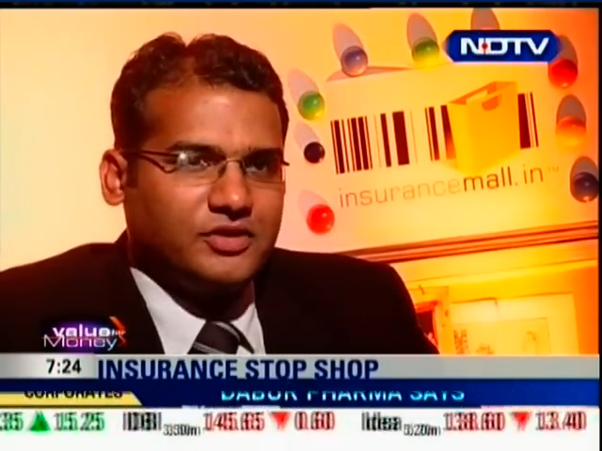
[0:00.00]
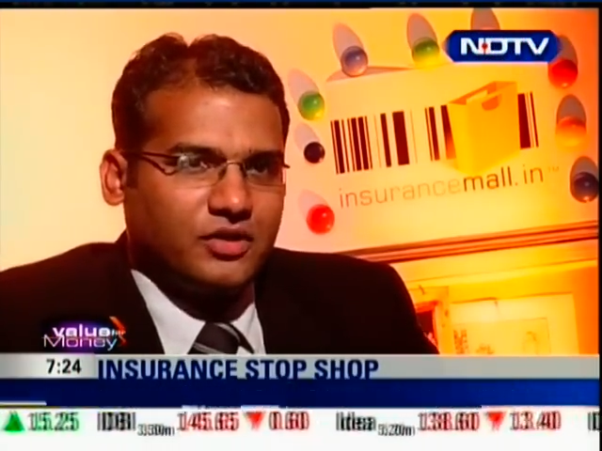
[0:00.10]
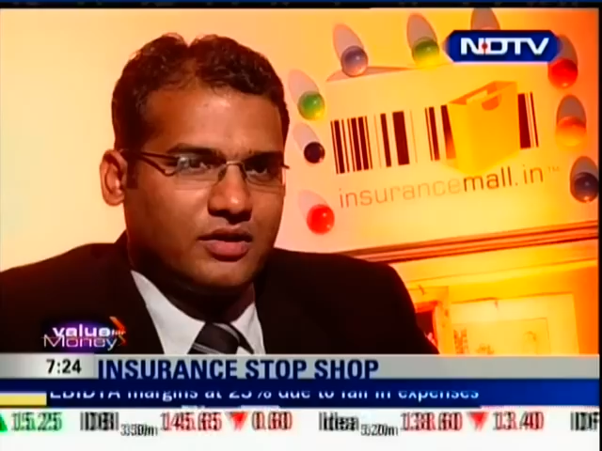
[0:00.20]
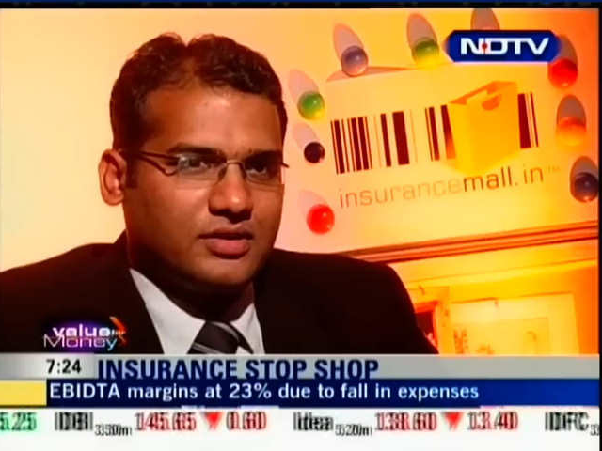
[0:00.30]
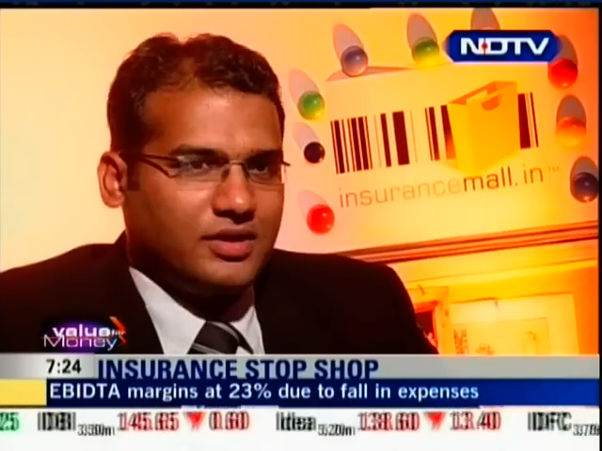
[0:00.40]

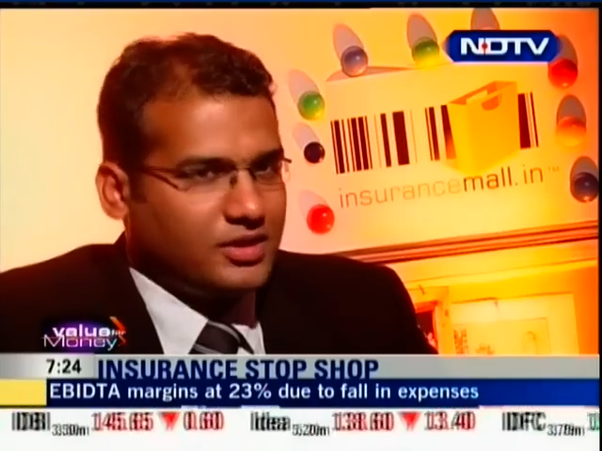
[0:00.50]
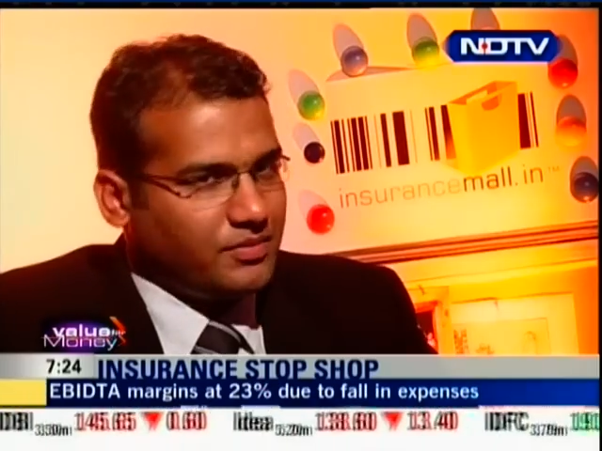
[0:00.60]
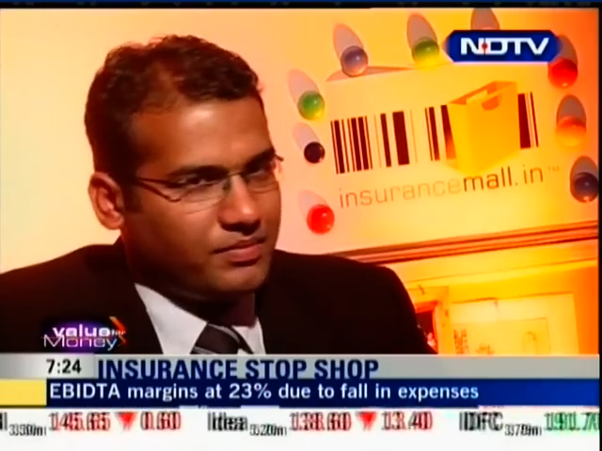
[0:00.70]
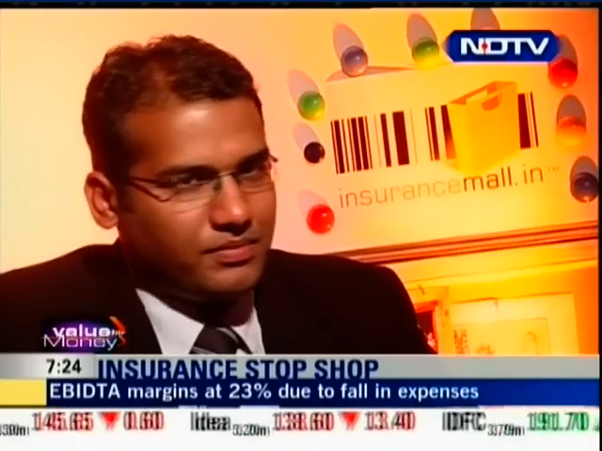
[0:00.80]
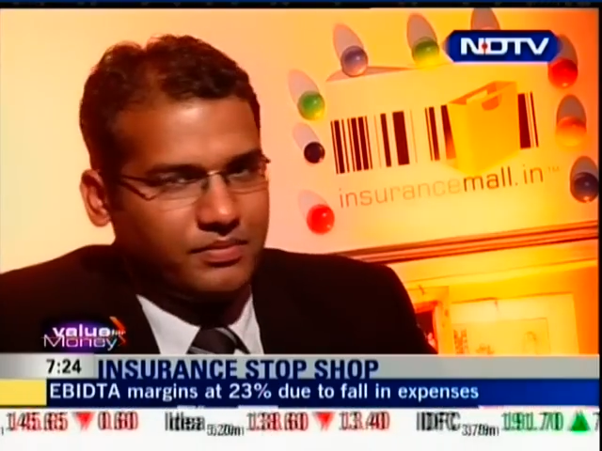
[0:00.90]
insurance. It's a
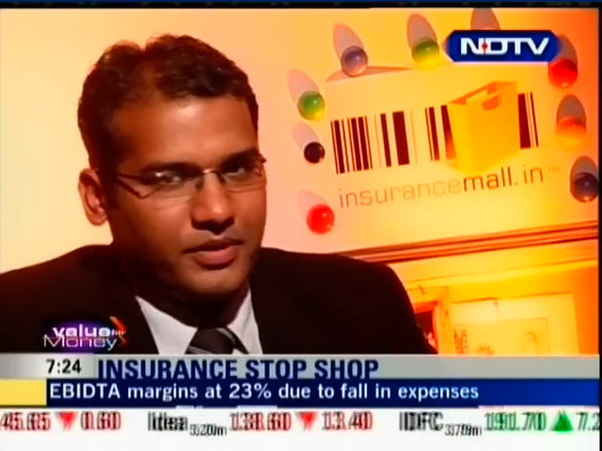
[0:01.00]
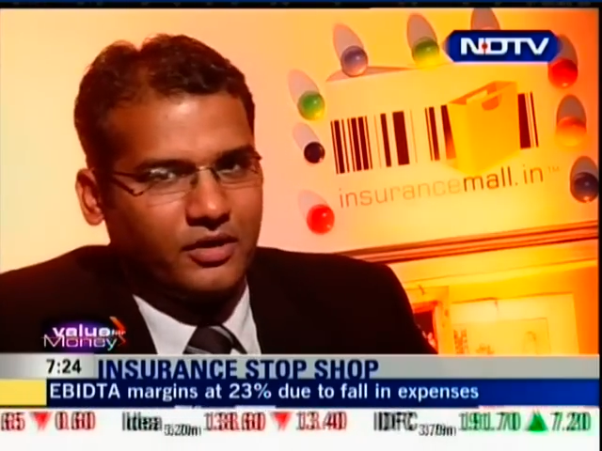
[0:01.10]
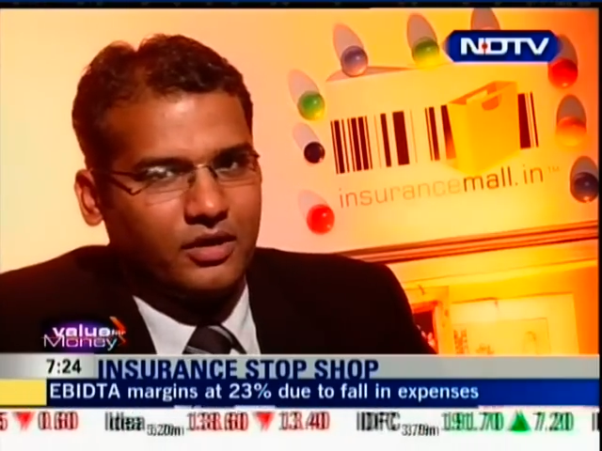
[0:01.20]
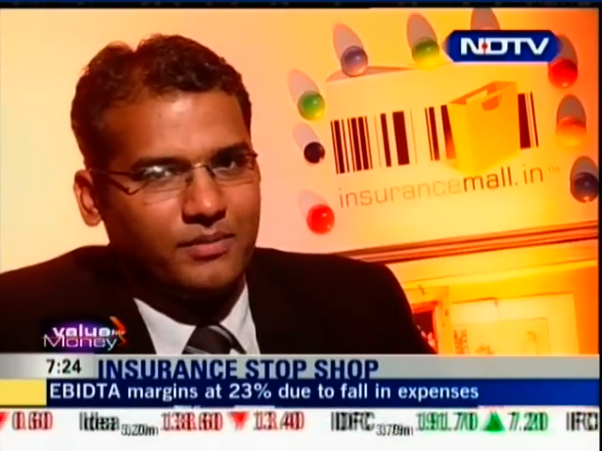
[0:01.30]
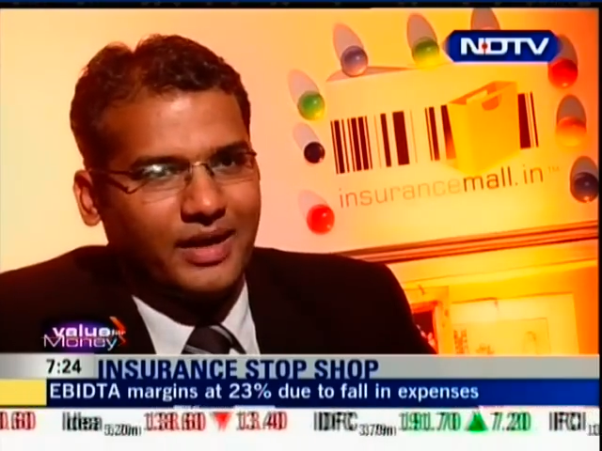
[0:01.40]

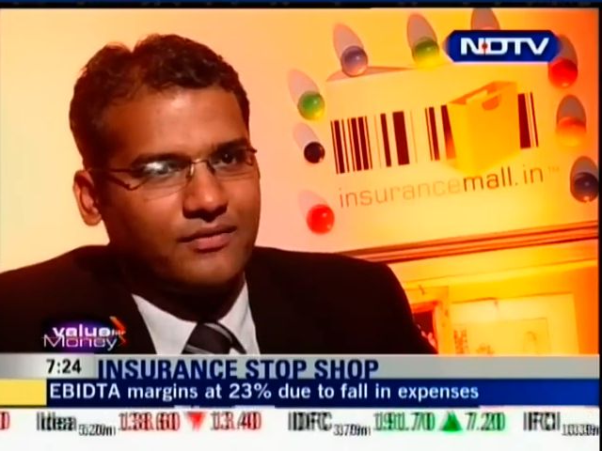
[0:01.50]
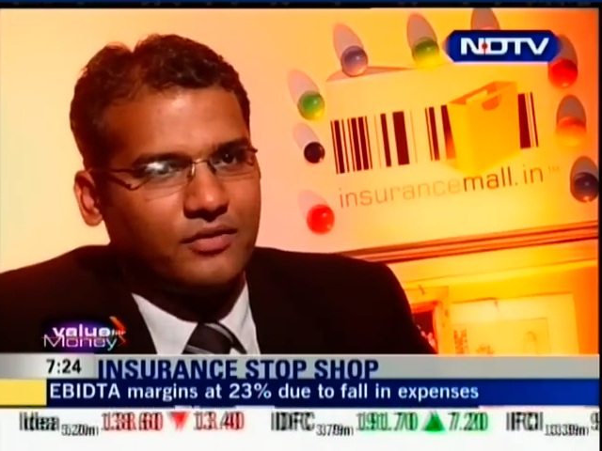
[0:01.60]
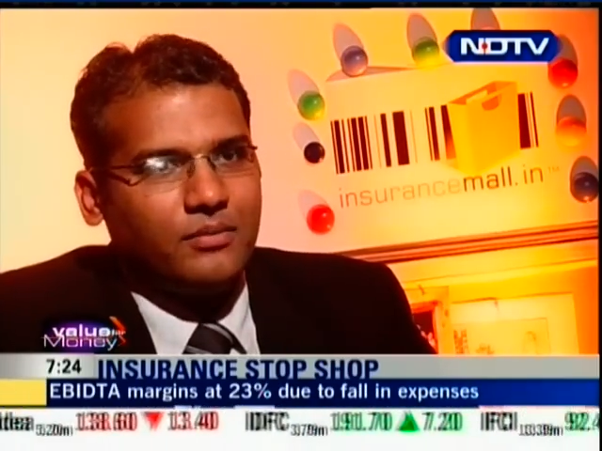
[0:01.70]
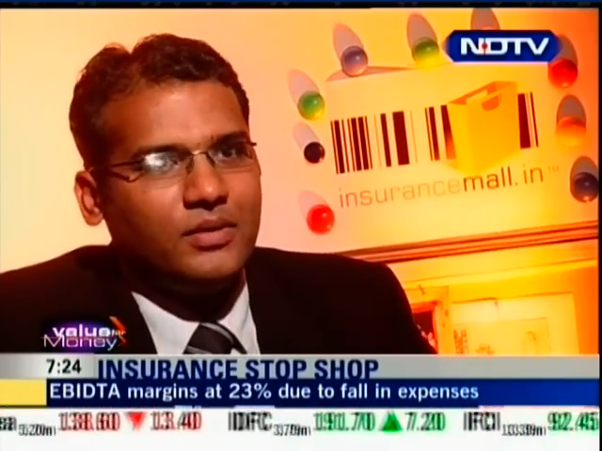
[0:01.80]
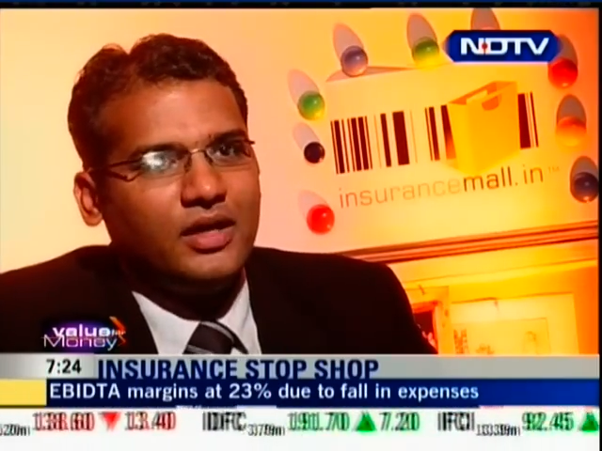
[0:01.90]
particular
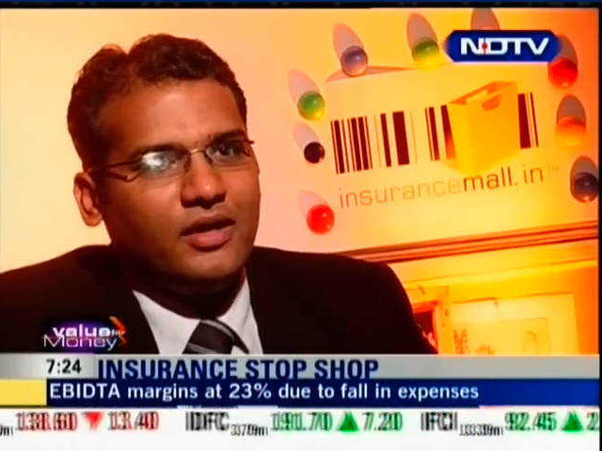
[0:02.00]
platform